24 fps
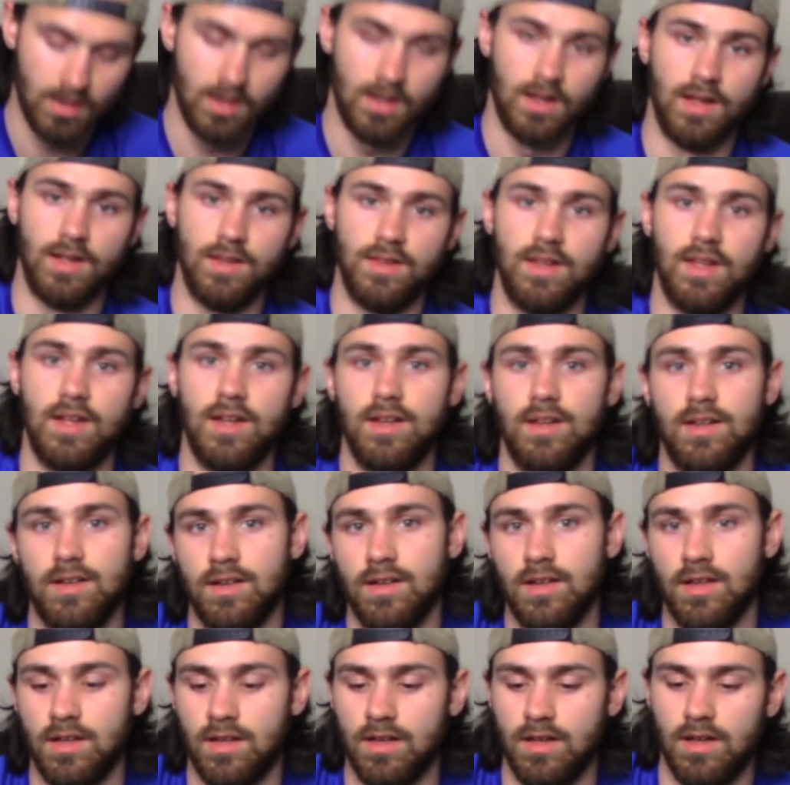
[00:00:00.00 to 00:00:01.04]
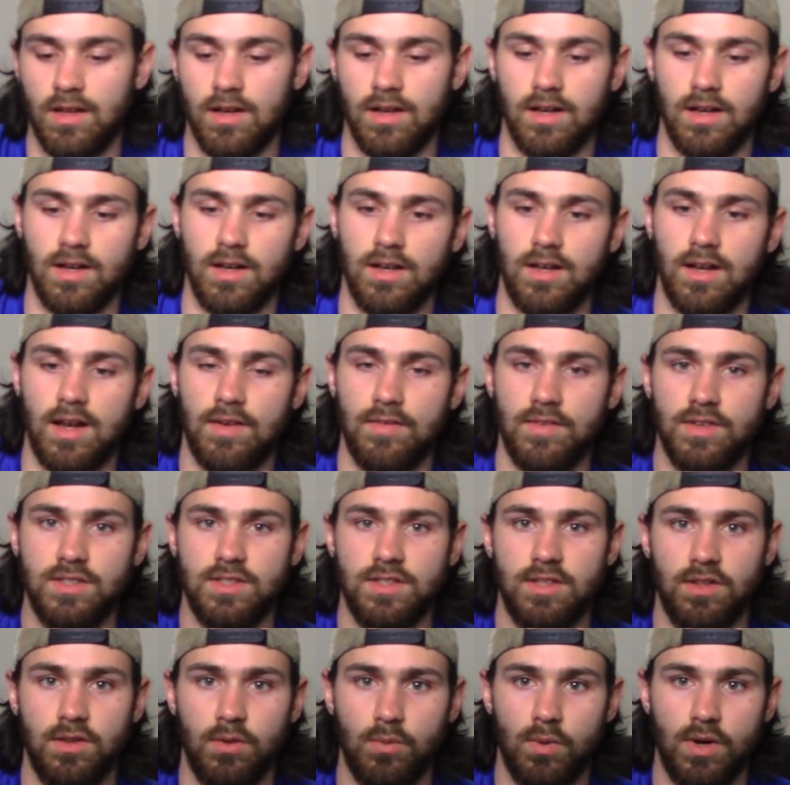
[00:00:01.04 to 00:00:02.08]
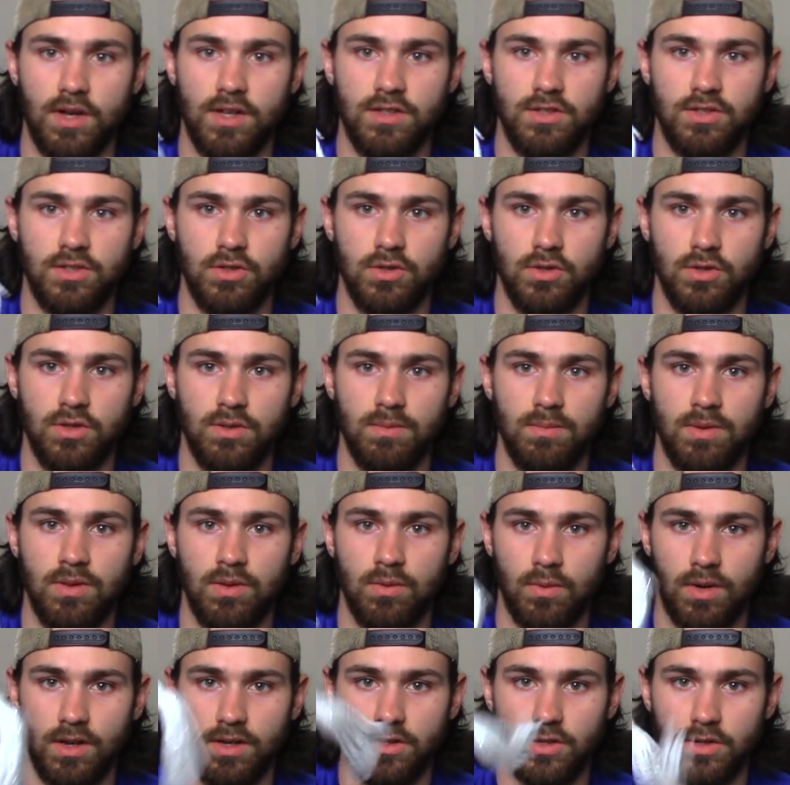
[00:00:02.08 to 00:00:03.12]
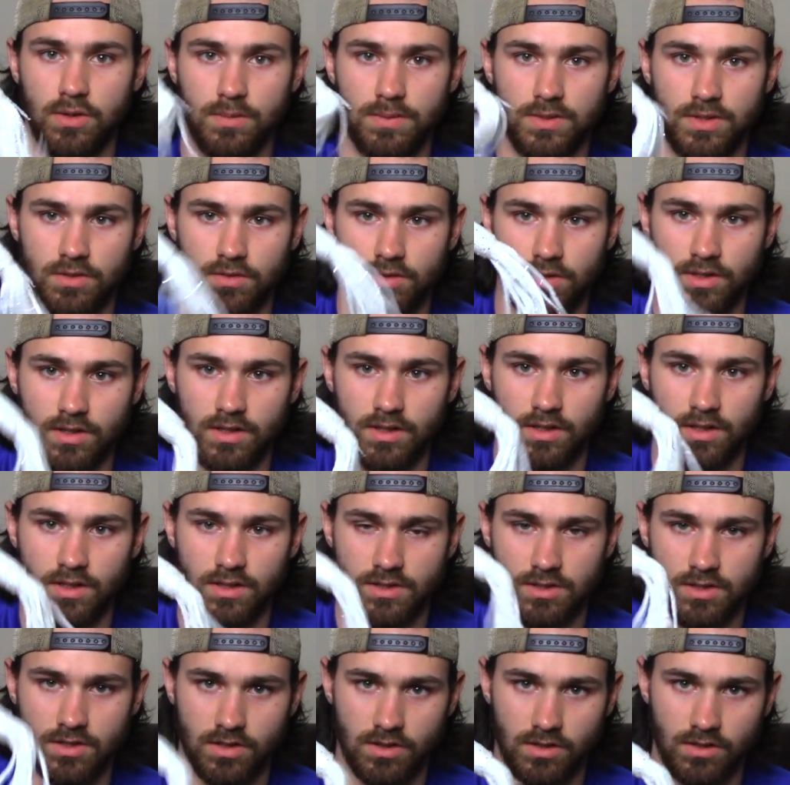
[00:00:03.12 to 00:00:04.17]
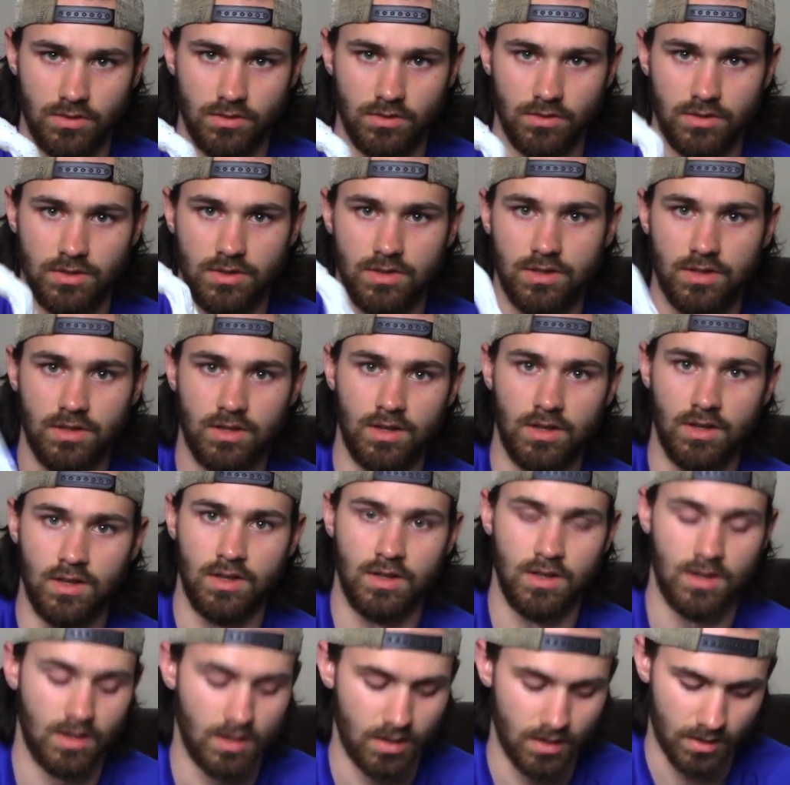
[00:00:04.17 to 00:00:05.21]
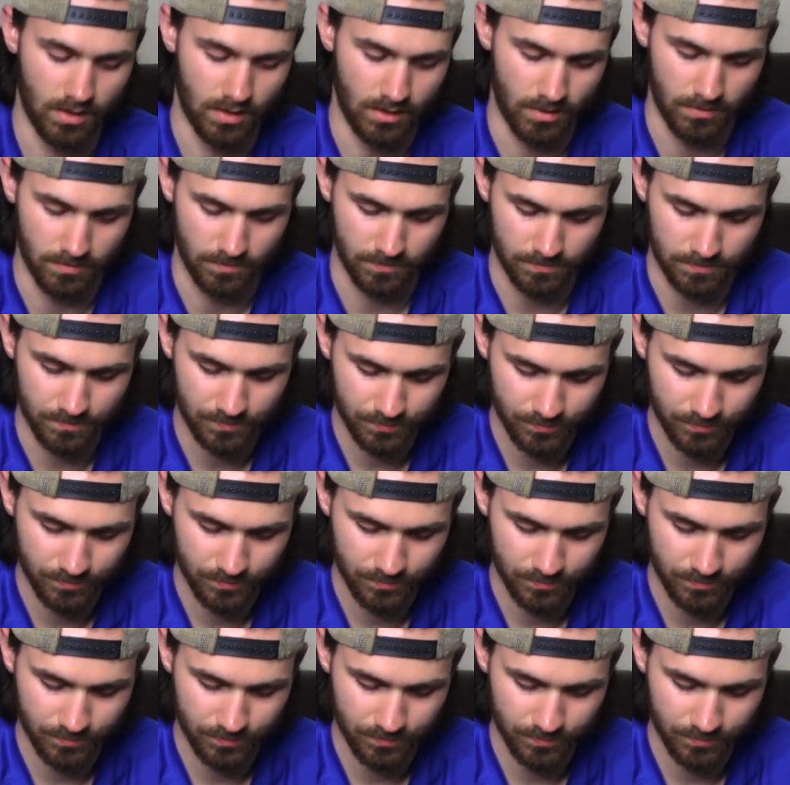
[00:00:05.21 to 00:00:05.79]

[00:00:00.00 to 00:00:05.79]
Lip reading: And then obviously the white tube. White tubes are really nice to use. And